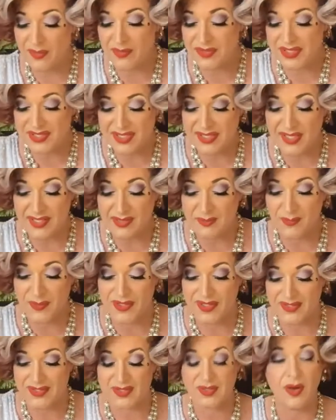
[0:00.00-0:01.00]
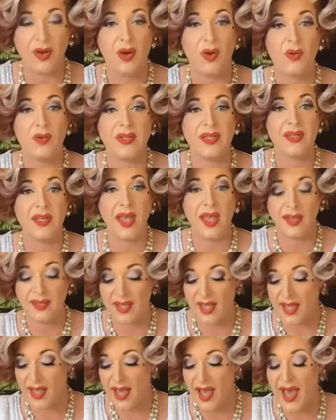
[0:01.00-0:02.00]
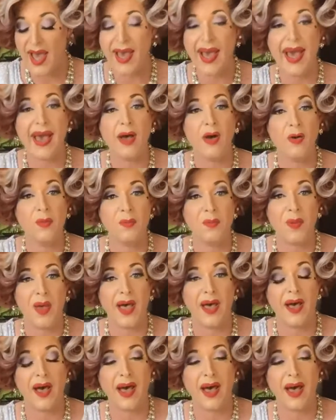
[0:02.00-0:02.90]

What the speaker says: you'll see what it's called, and I hope